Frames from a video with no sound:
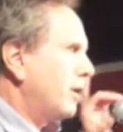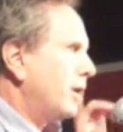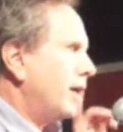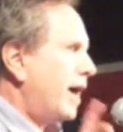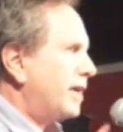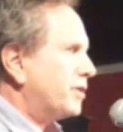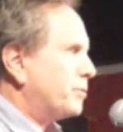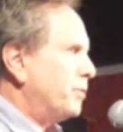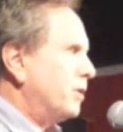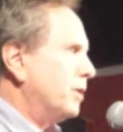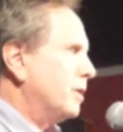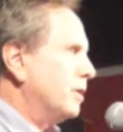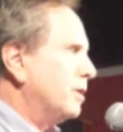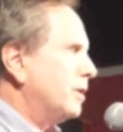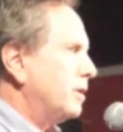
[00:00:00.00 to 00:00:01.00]
He asked me,
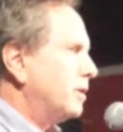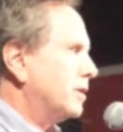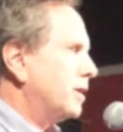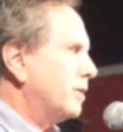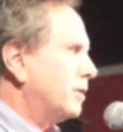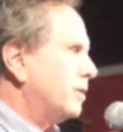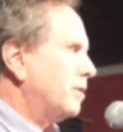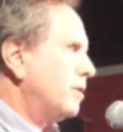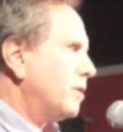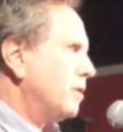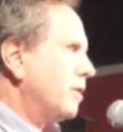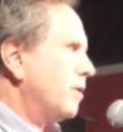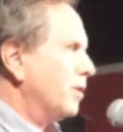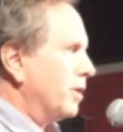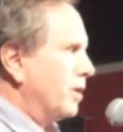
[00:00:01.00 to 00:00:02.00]
he said
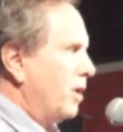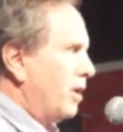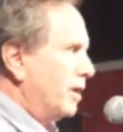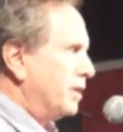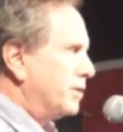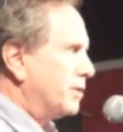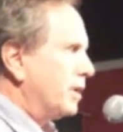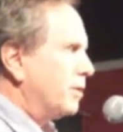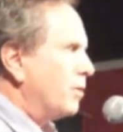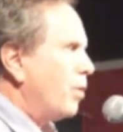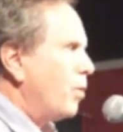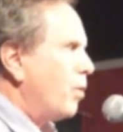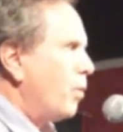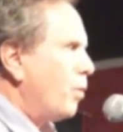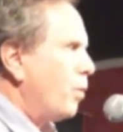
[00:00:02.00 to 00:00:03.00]
early on, he said,
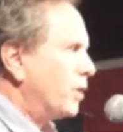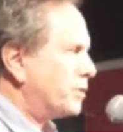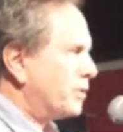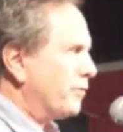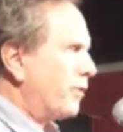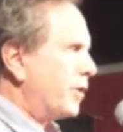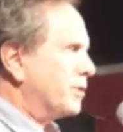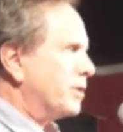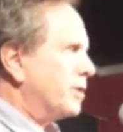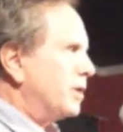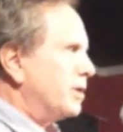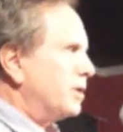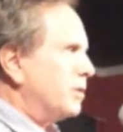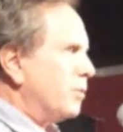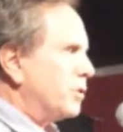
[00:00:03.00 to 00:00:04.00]
what's the first
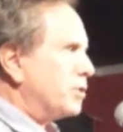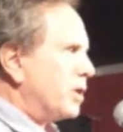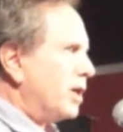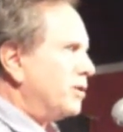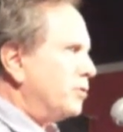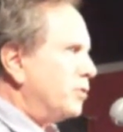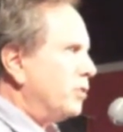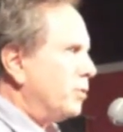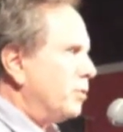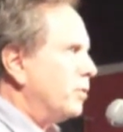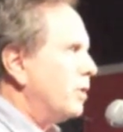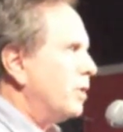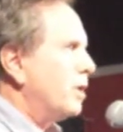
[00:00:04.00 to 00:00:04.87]
thing, what should I do?